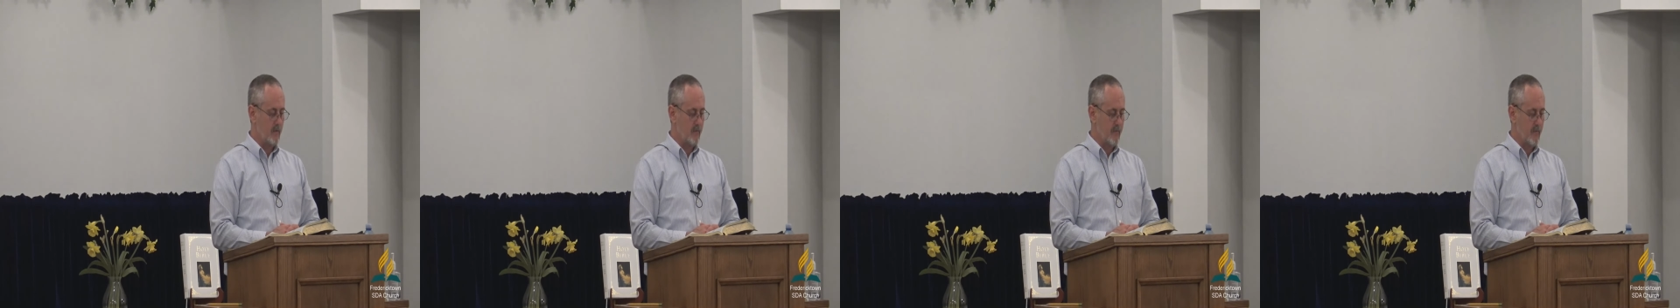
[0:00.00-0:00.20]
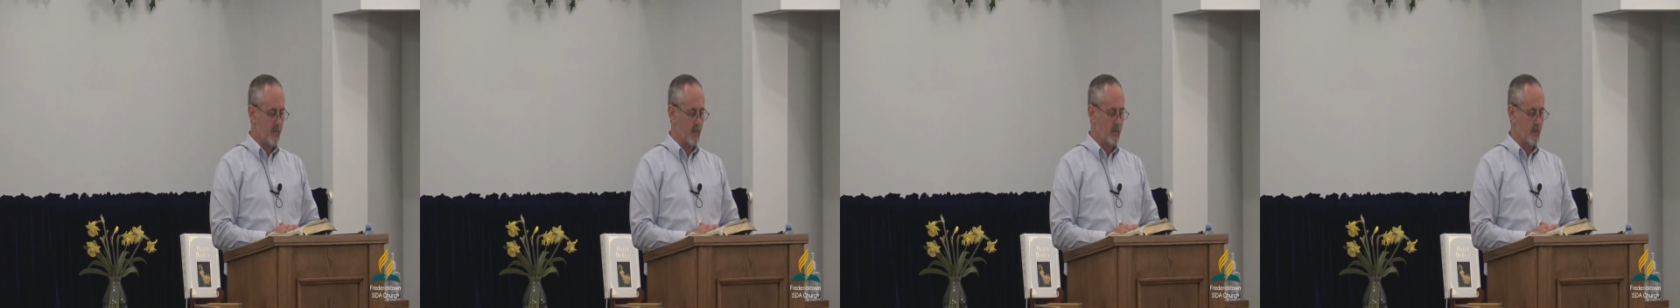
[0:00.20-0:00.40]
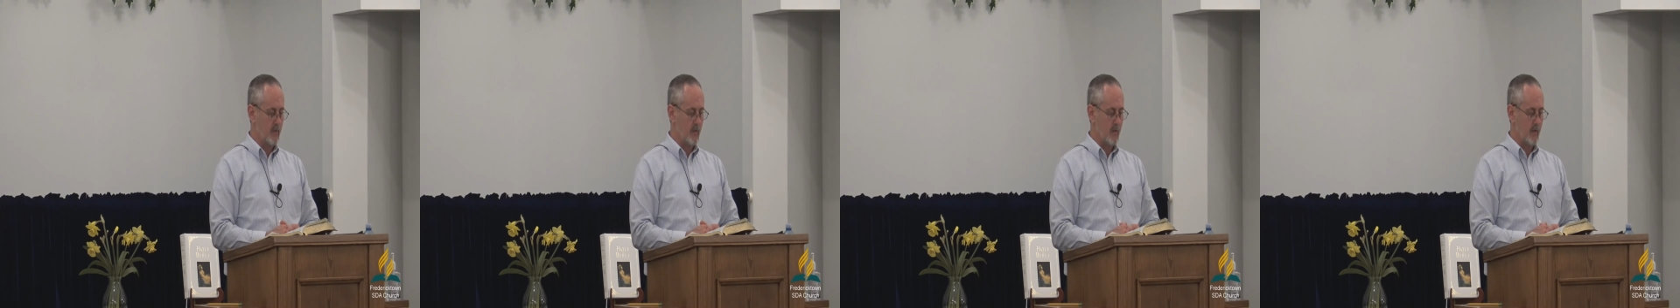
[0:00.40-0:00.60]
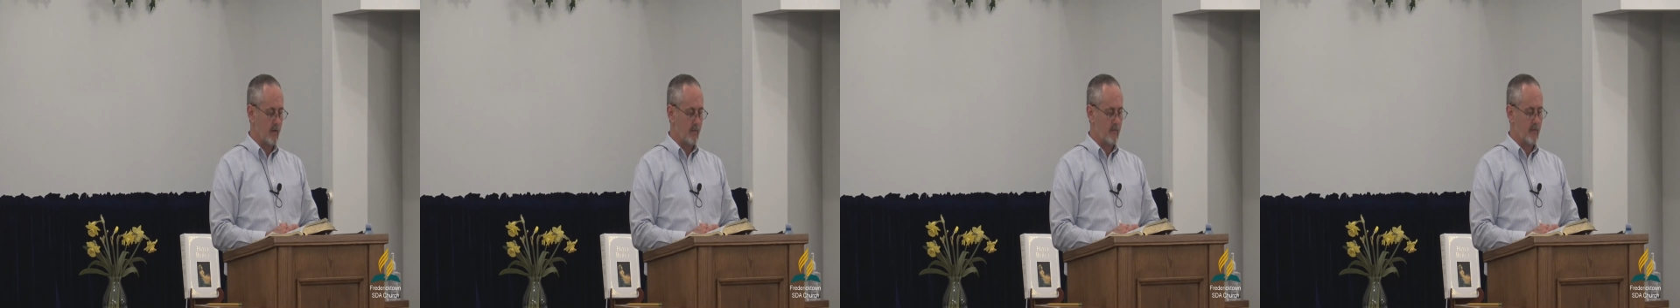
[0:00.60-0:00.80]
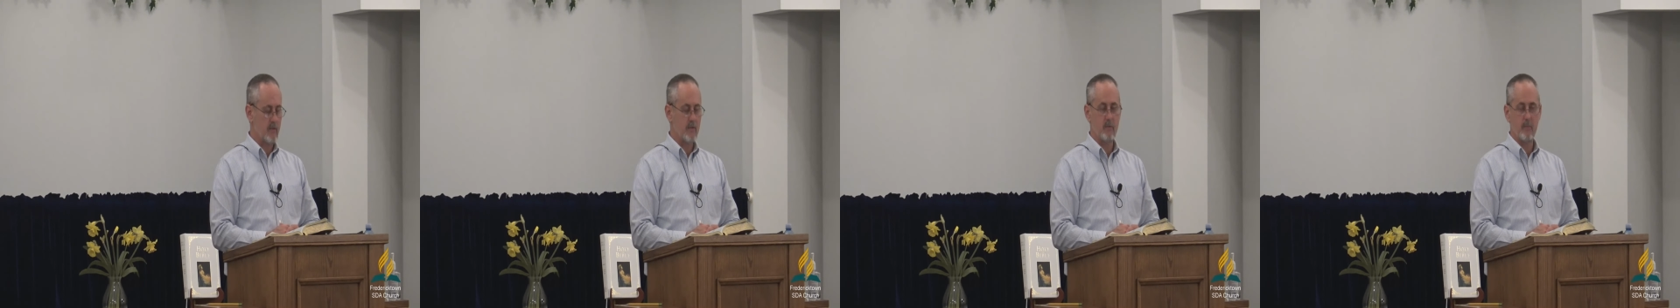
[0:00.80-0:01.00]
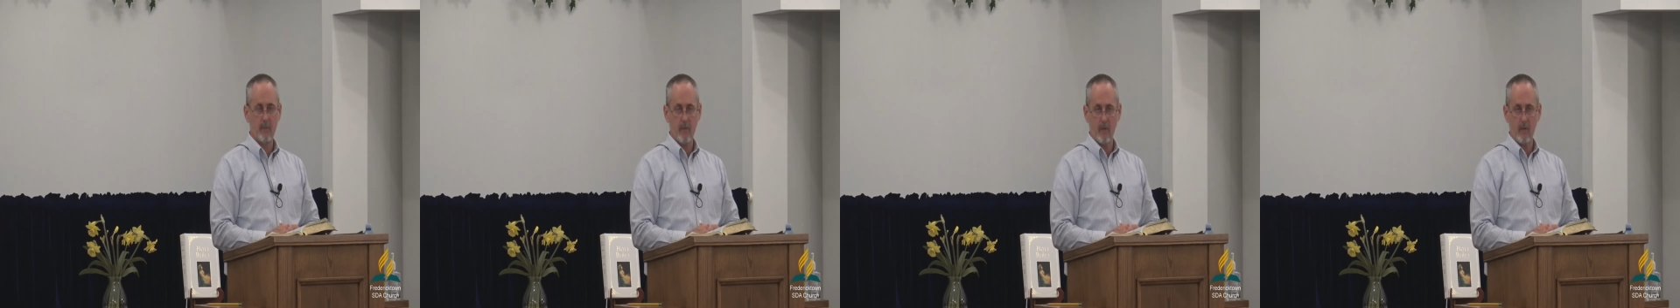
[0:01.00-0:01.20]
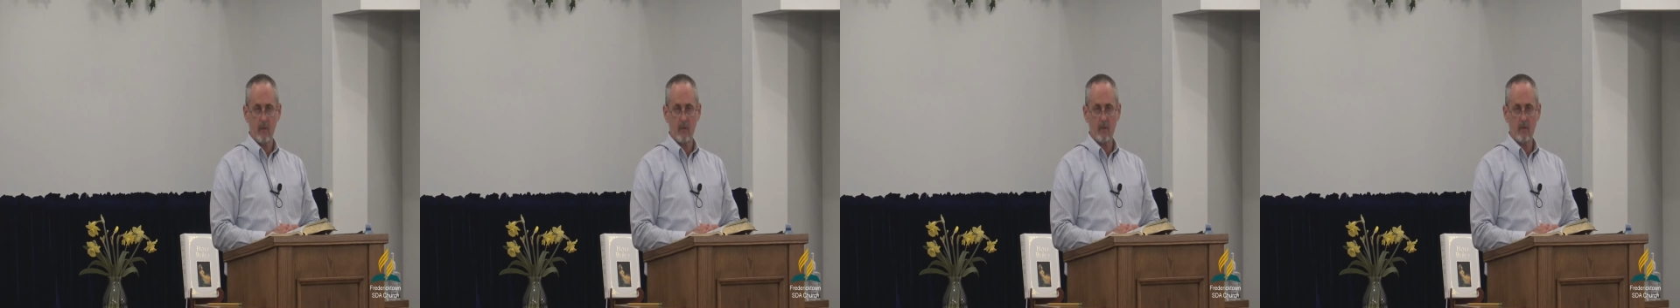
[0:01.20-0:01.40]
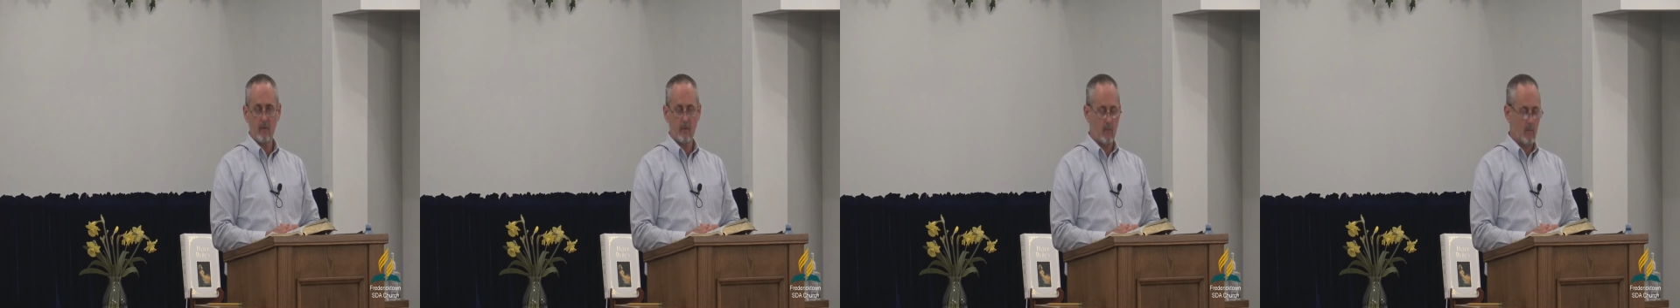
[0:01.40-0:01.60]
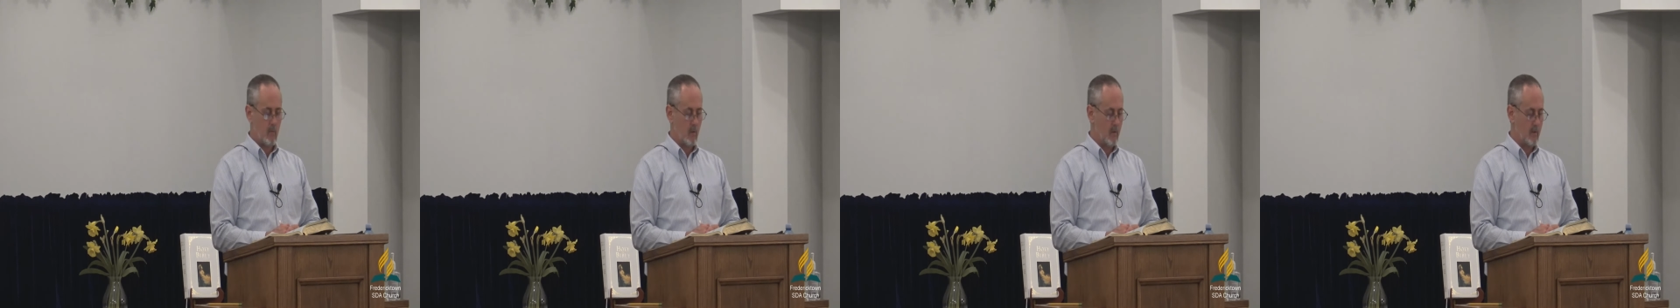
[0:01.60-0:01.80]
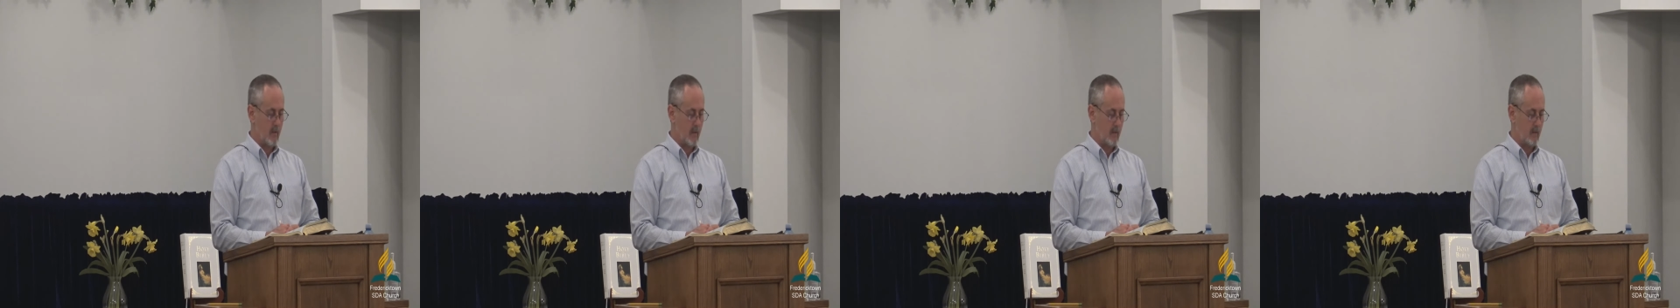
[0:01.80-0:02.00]
fruit of the Spirit's
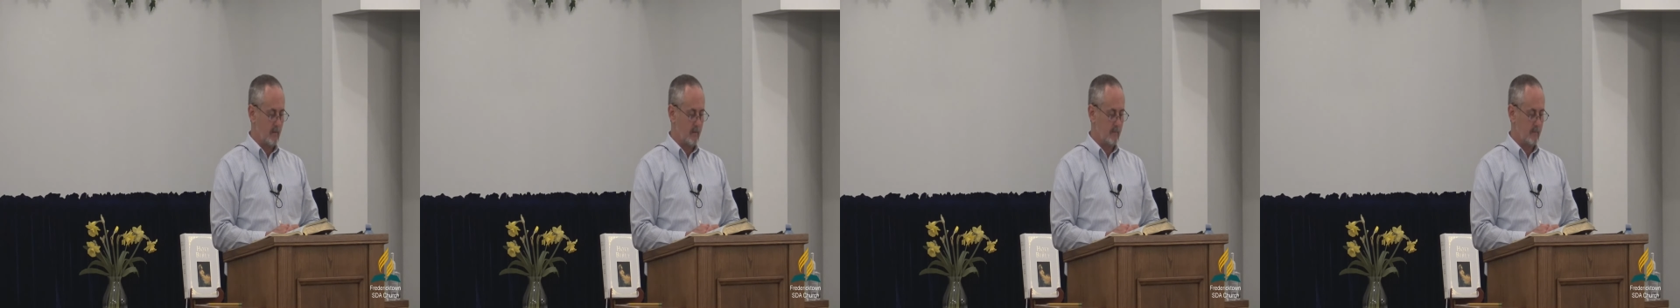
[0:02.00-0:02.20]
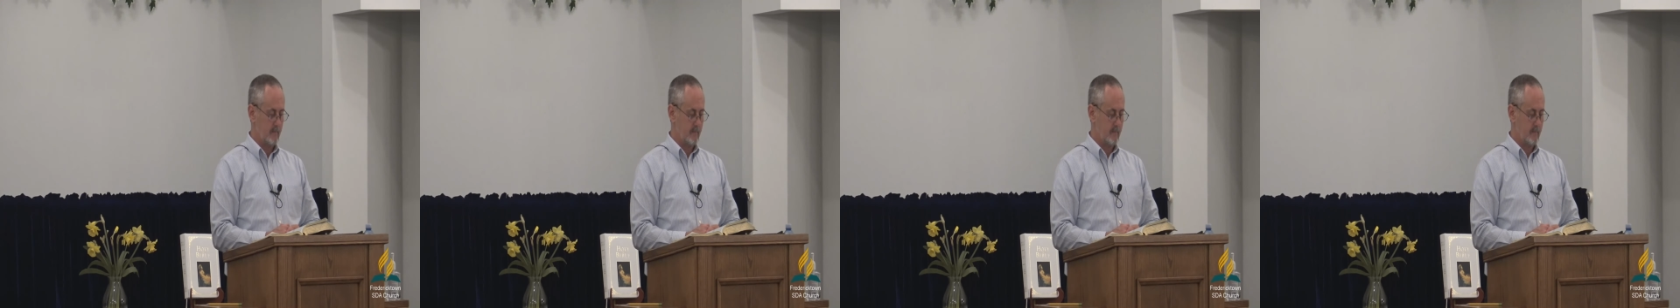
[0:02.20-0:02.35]
working.